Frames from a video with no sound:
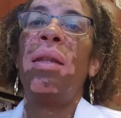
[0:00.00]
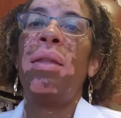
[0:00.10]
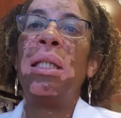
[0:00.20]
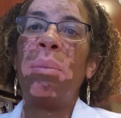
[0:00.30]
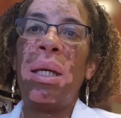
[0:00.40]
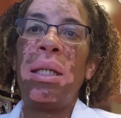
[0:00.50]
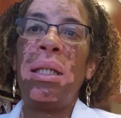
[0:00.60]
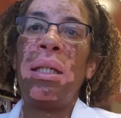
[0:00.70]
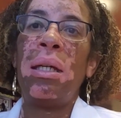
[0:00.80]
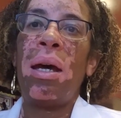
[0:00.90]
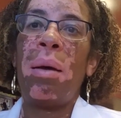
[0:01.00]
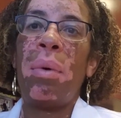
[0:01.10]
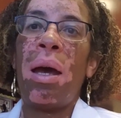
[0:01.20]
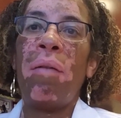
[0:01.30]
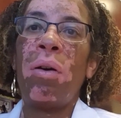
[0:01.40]
You may
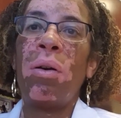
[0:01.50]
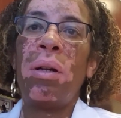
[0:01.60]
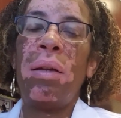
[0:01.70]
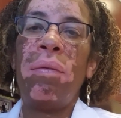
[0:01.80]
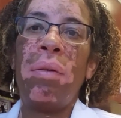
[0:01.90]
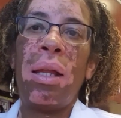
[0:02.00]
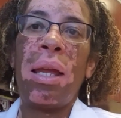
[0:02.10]
have heard of